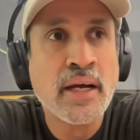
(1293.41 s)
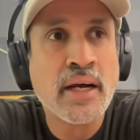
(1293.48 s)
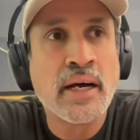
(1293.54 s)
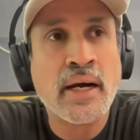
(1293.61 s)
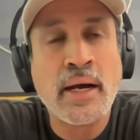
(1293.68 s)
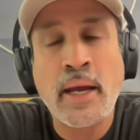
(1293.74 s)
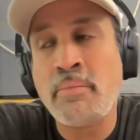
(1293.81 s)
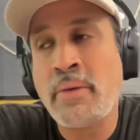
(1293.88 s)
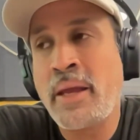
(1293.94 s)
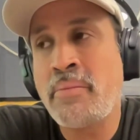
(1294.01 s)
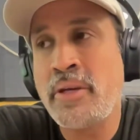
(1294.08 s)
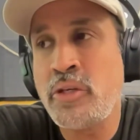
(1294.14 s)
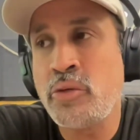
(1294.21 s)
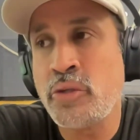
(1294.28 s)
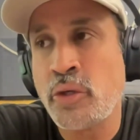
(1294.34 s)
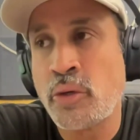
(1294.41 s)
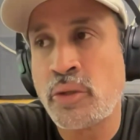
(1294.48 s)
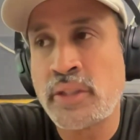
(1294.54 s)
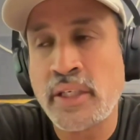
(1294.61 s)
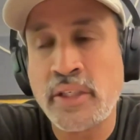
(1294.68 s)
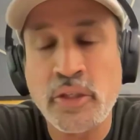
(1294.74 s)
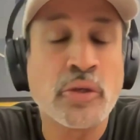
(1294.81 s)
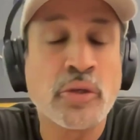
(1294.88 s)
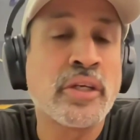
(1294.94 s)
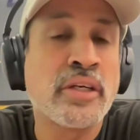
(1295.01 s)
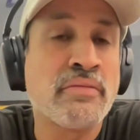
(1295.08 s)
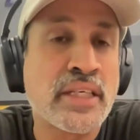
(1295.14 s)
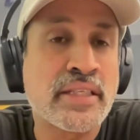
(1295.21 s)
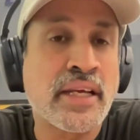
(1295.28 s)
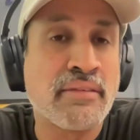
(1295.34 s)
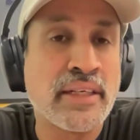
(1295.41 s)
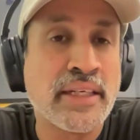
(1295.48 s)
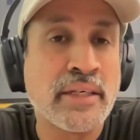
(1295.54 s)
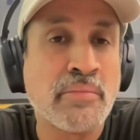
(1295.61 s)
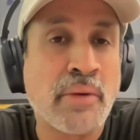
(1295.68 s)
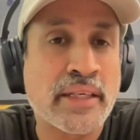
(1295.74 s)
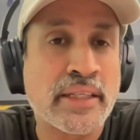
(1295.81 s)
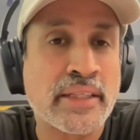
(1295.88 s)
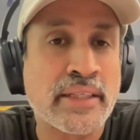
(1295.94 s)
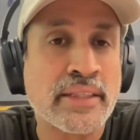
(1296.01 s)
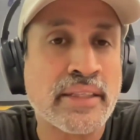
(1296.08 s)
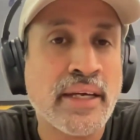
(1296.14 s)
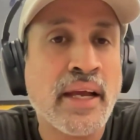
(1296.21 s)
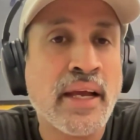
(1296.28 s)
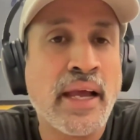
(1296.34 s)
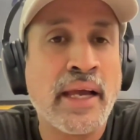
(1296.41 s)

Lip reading: And maybe you know that you're going to invest heavily in marketing